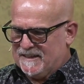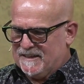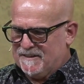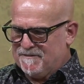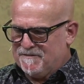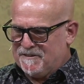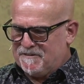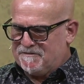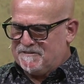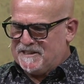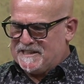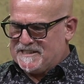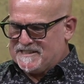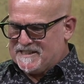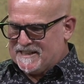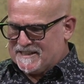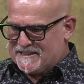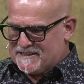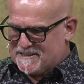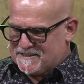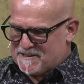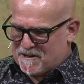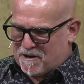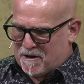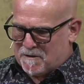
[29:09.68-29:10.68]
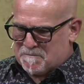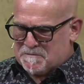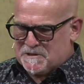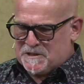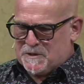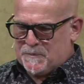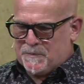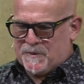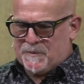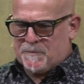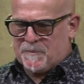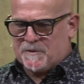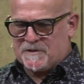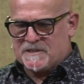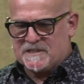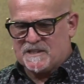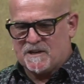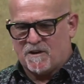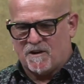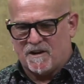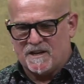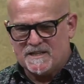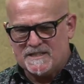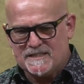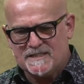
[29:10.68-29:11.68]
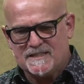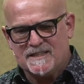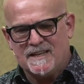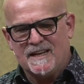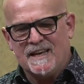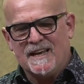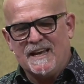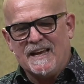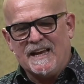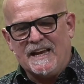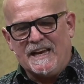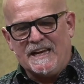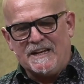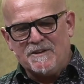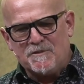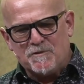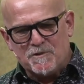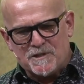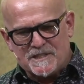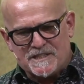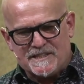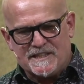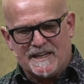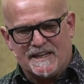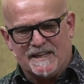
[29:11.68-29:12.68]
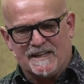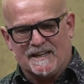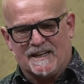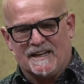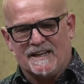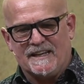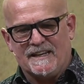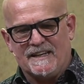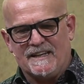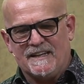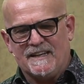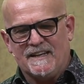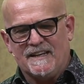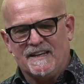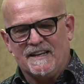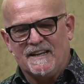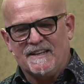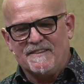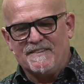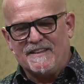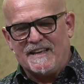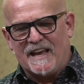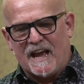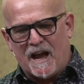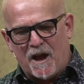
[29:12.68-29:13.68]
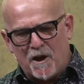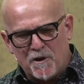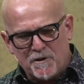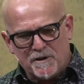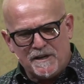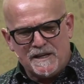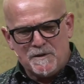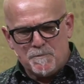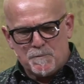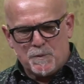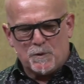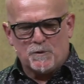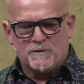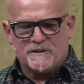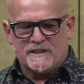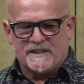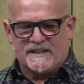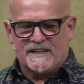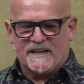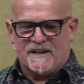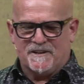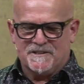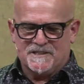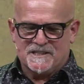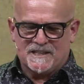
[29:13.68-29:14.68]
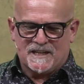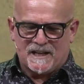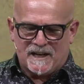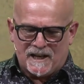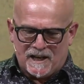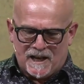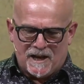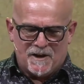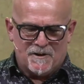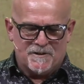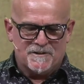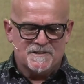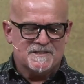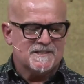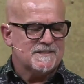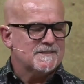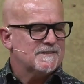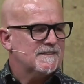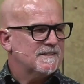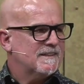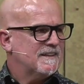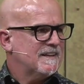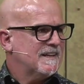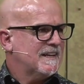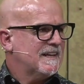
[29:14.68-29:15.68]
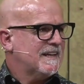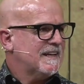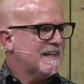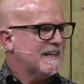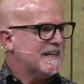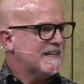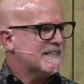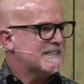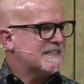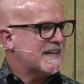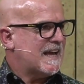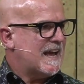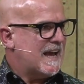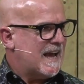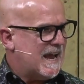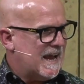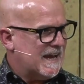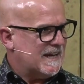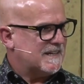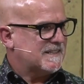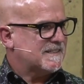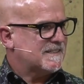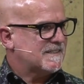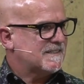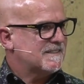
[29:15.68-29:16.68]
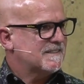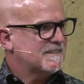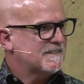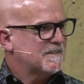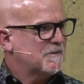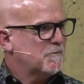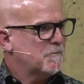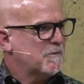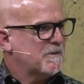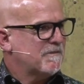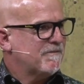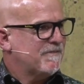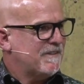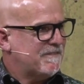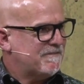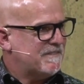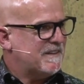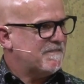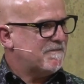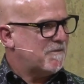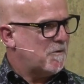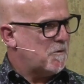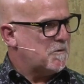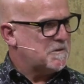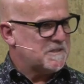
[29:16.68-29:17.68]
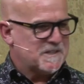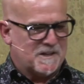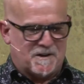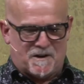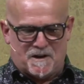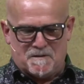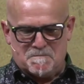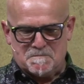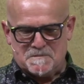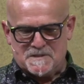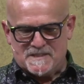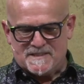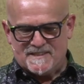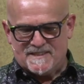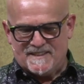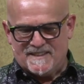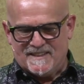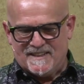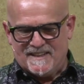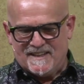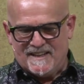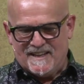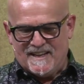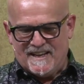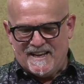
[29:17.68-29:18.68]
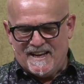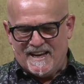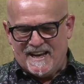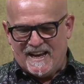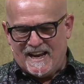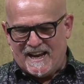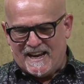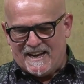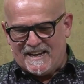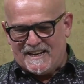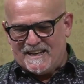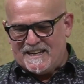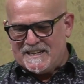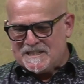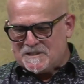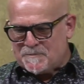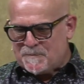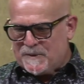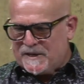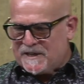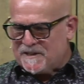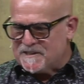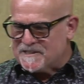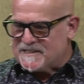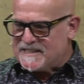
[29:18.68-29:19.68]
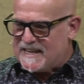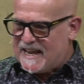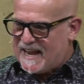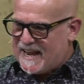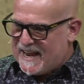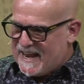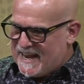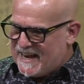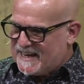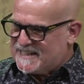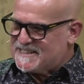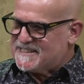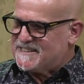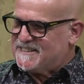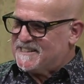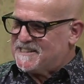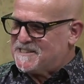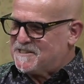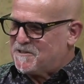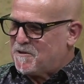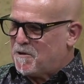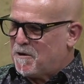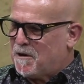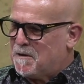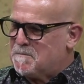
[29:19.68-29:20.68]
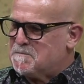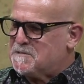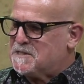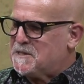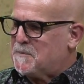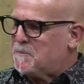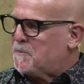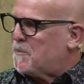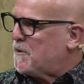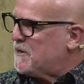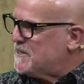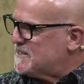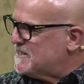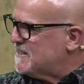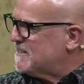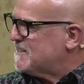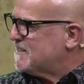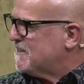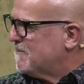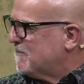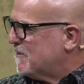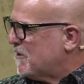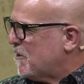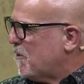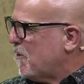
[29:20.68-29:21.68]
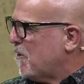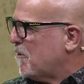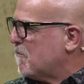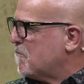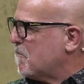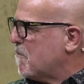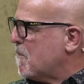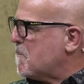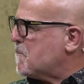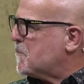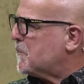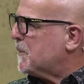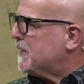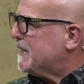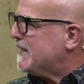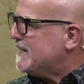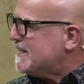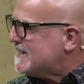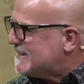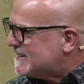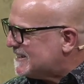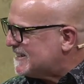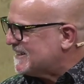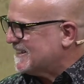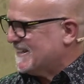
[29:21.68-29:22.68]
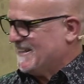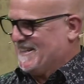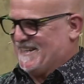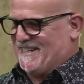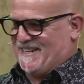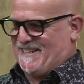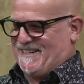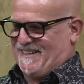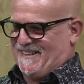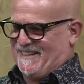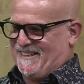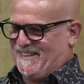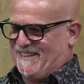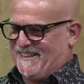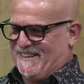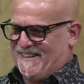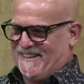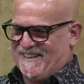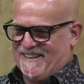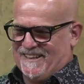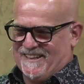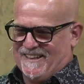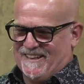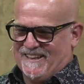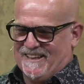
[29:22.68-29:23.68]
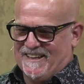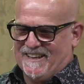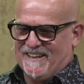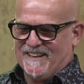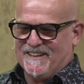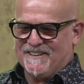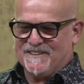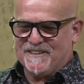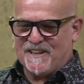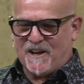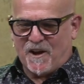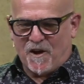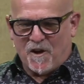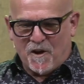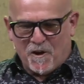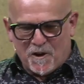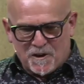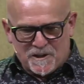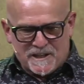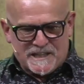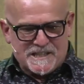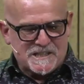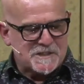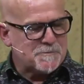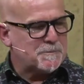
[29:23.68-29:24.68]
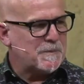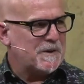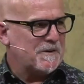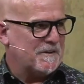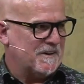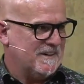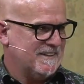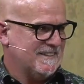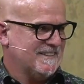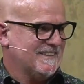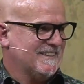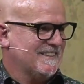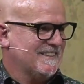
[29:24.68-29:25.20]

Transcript: 56 times to be precise. Interestingly, the only book that goes close is Acts, with 54 times. And it's because Acts describes the presence of God repeatedly. The Holy Spirit